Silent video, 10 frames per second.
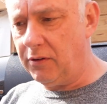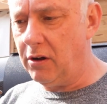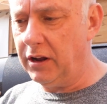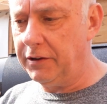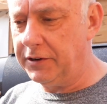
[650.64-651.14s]

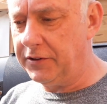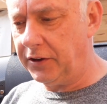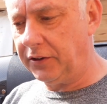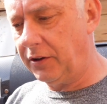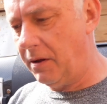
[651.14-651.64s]
all, here it
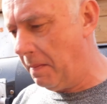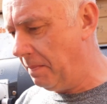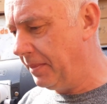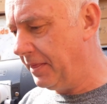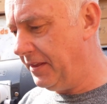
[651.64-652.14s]
is.
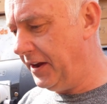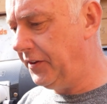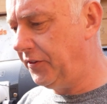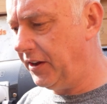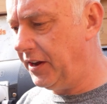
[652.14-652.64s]

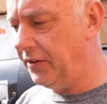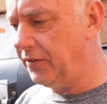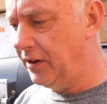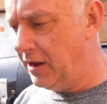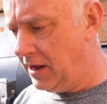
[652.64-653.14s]
This
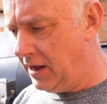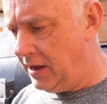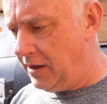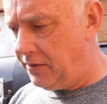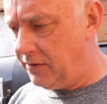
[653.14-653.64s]
is
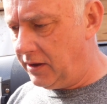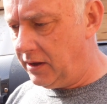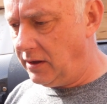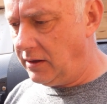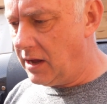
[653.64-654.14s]

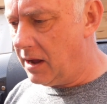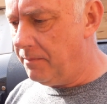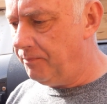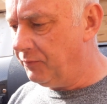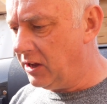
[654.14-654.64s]
the
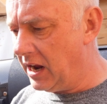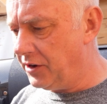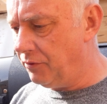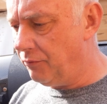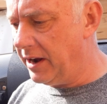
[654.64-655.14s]

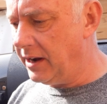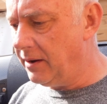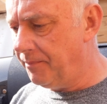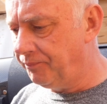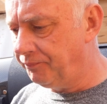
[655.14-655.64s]
connection ring,
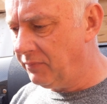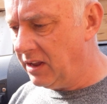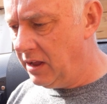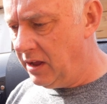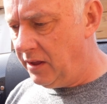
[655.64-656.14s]

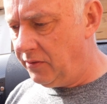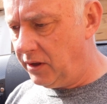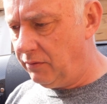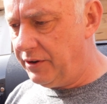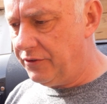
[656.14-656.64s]

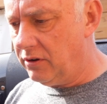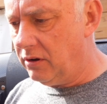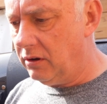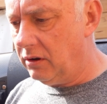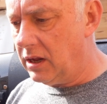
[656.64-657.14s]
the
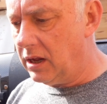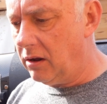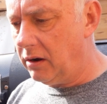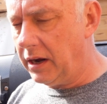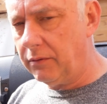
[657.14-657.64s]
original
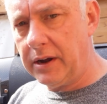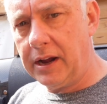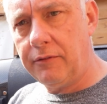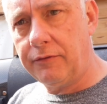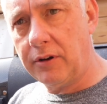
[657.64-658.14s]
locking
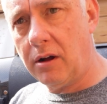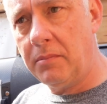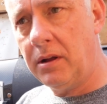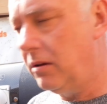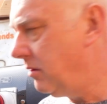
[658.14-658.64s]
ring
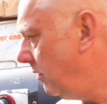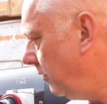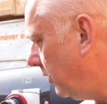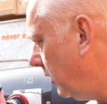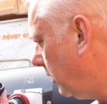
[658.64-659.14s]
from
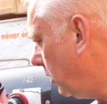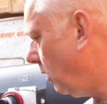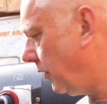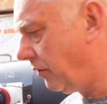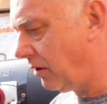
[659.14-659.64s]
the
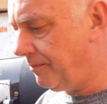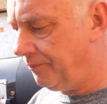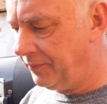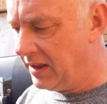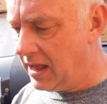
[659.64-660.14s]
Quattro.
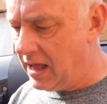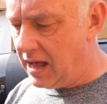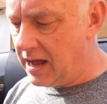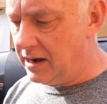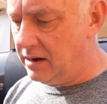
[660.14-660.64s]

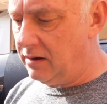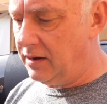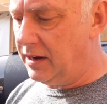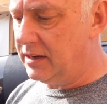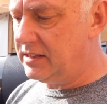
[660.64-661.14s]
And
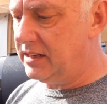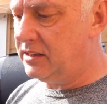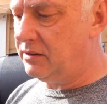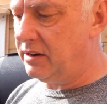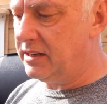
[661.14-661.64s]
you can see
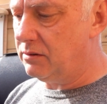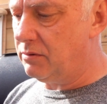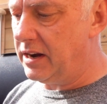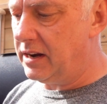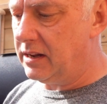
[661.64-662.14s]
straight
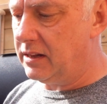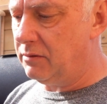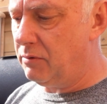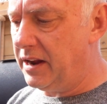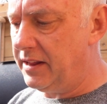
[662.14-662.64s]
away the
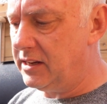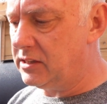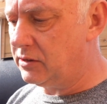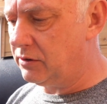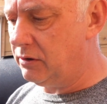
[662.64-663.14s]
way these
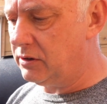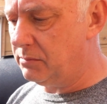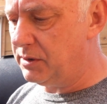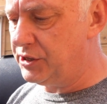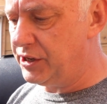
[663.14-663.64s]
screws are
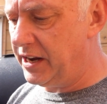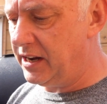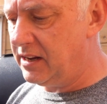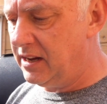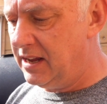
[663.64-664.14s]
machined.